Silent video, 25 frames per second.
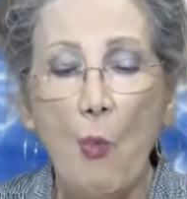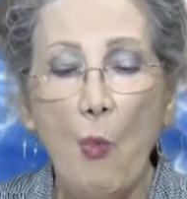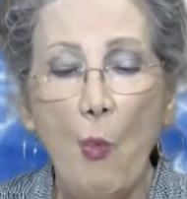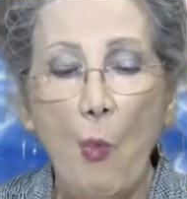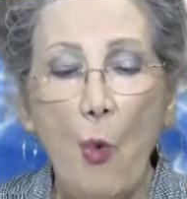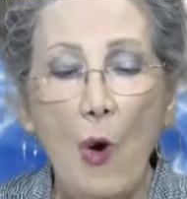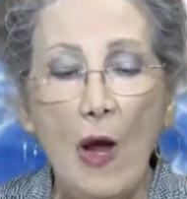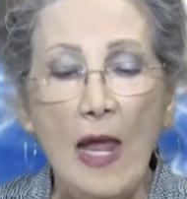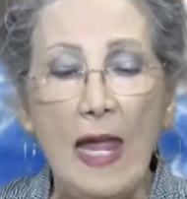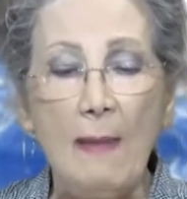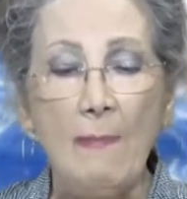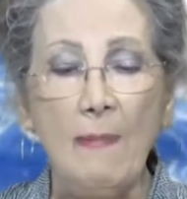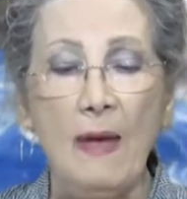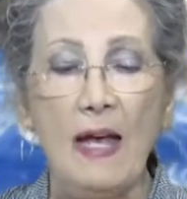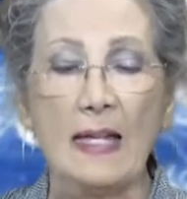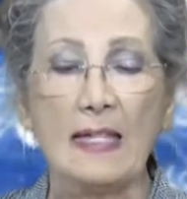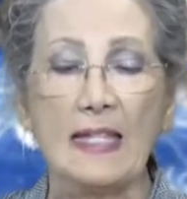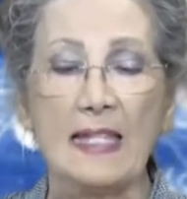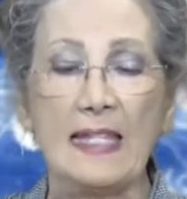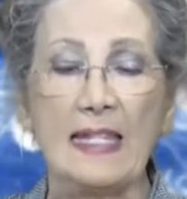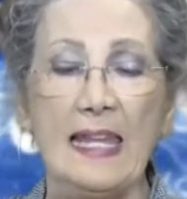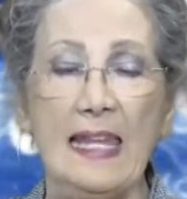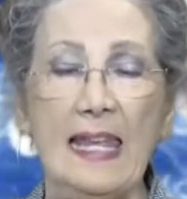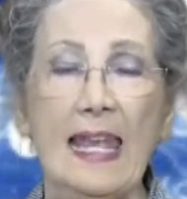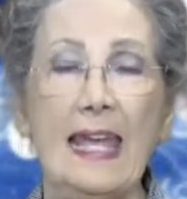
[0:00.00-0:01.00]
we
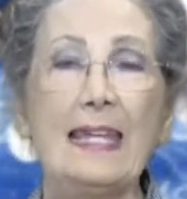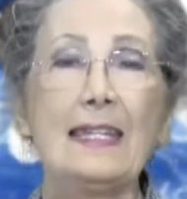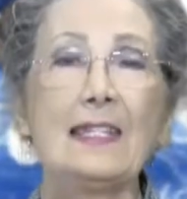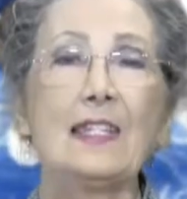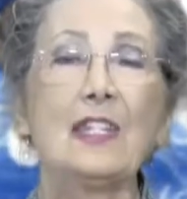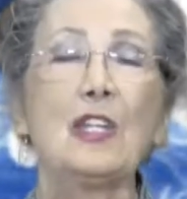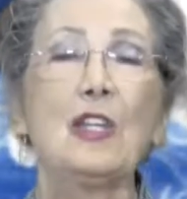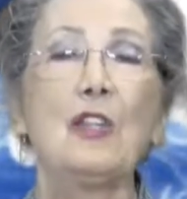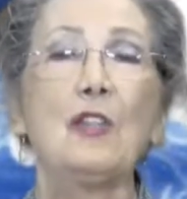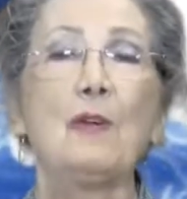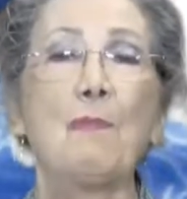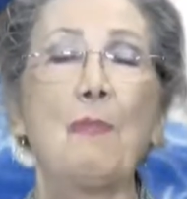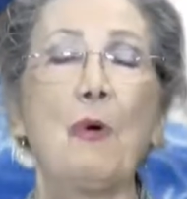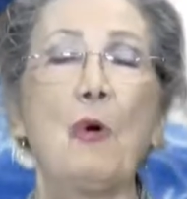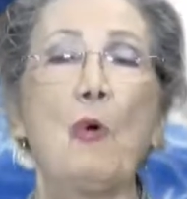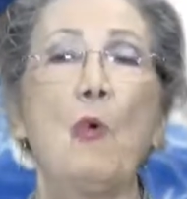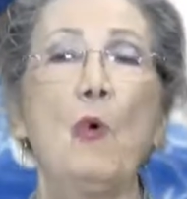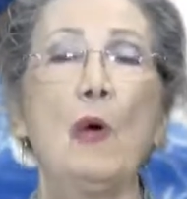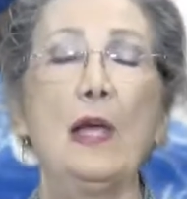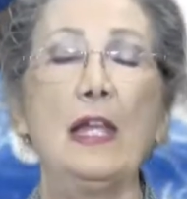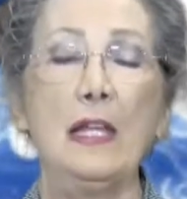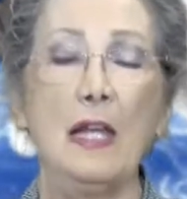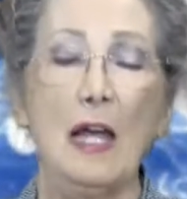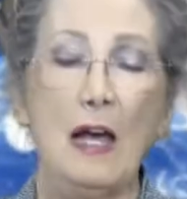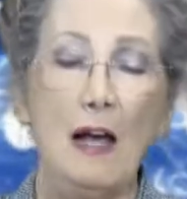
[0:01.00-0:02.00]
must get to the
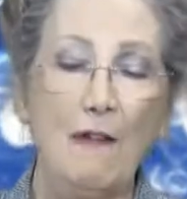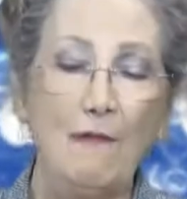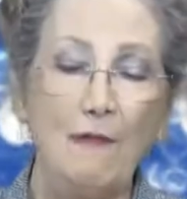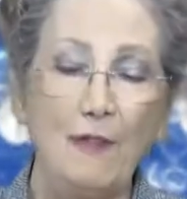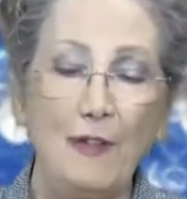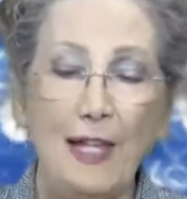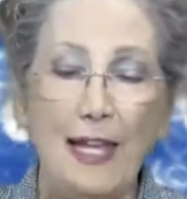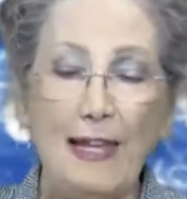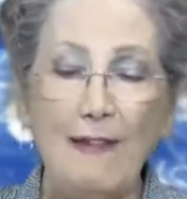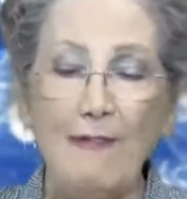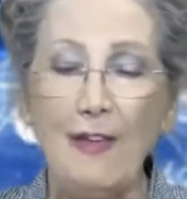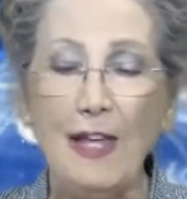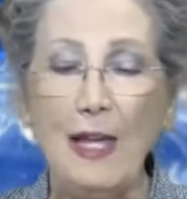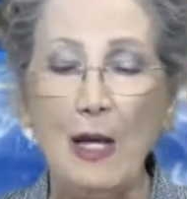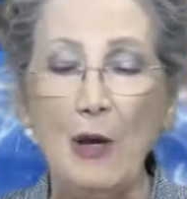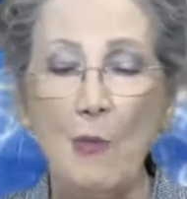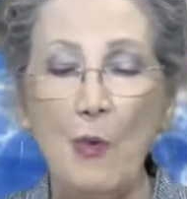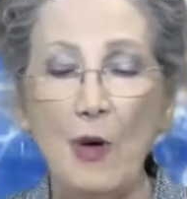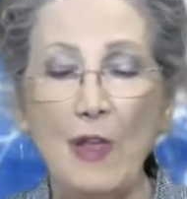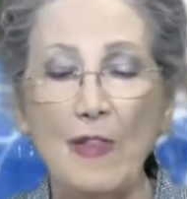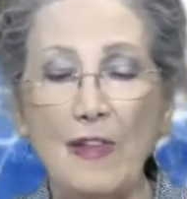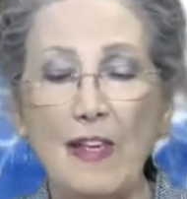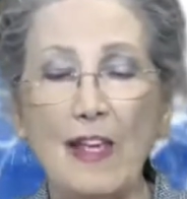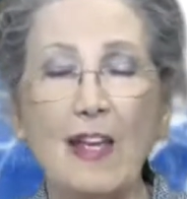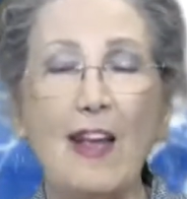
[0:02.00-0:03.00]
point of living
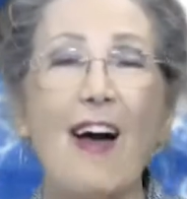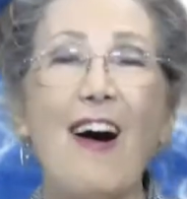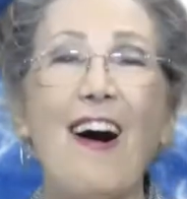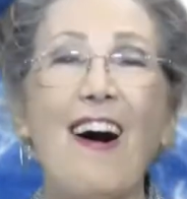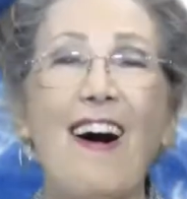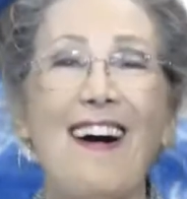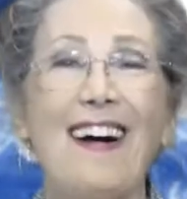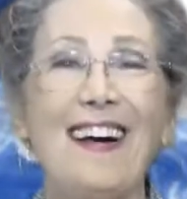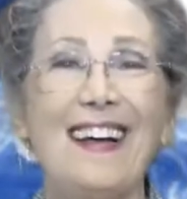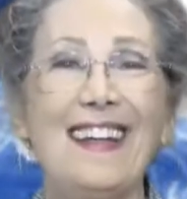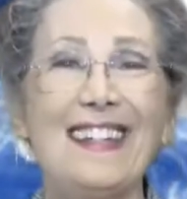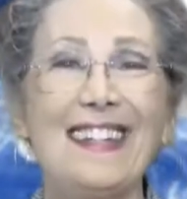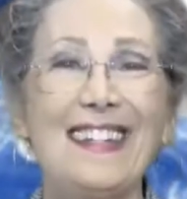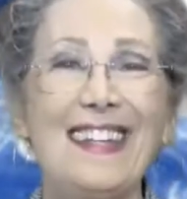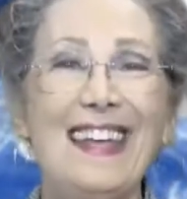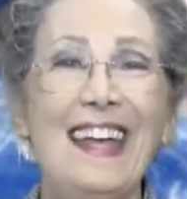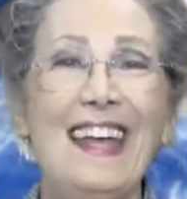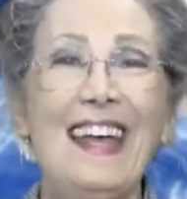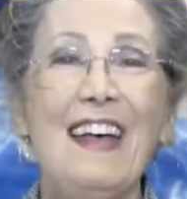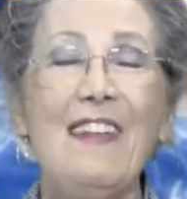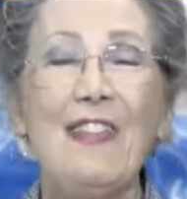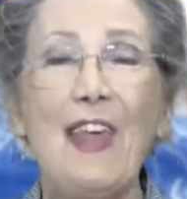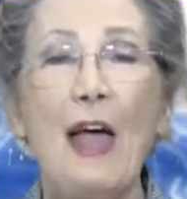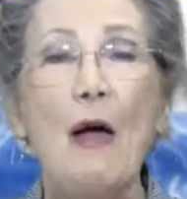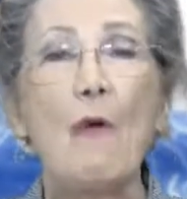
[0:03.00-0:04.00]
with God,
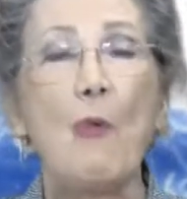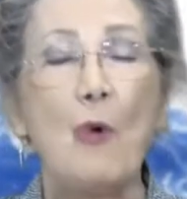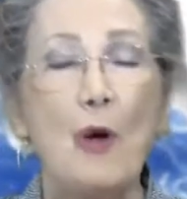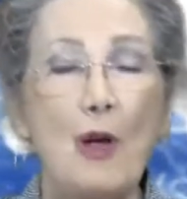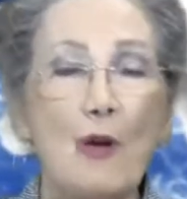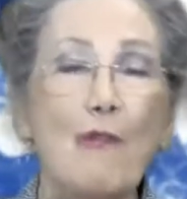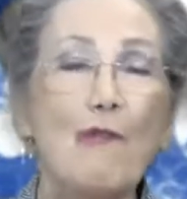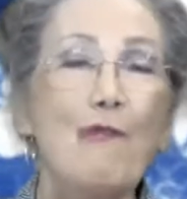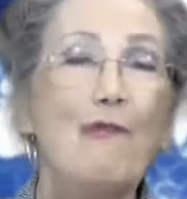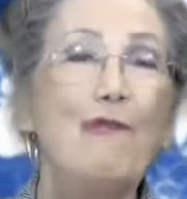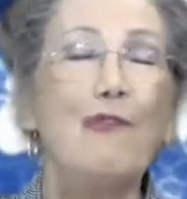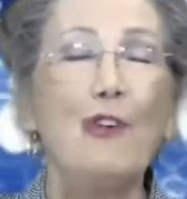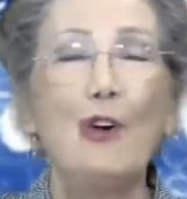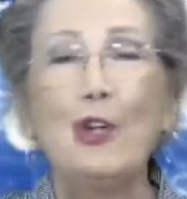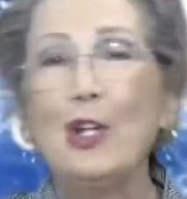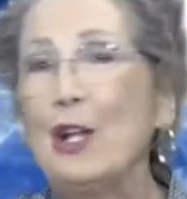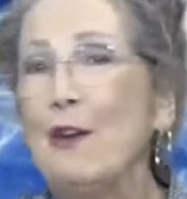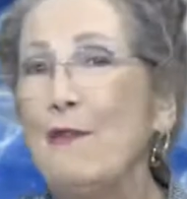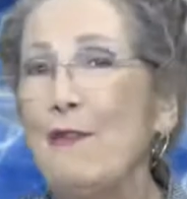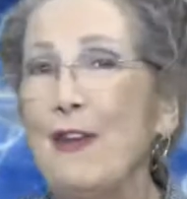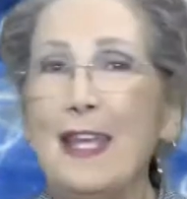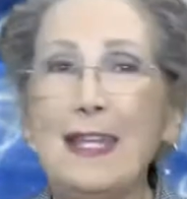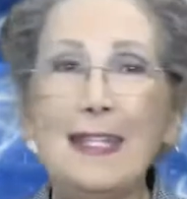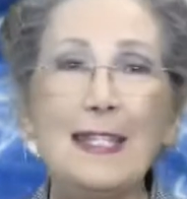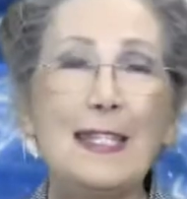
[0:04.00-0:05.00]
that we're full
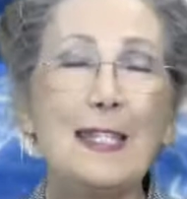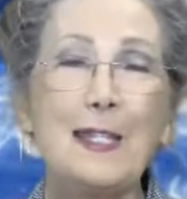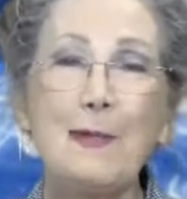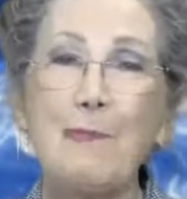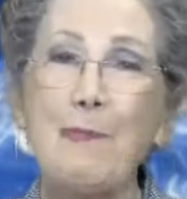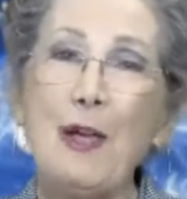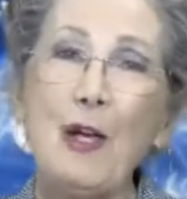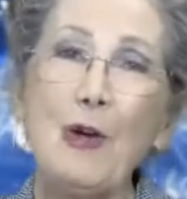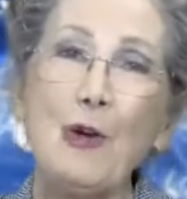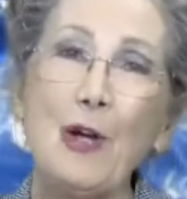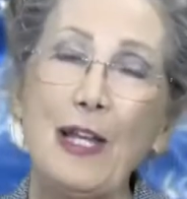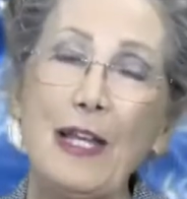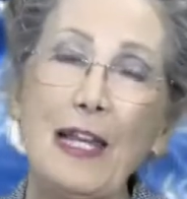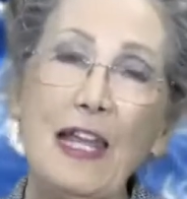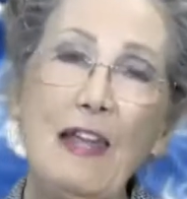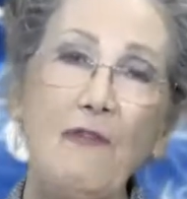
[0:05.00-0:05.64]
of His Spirit.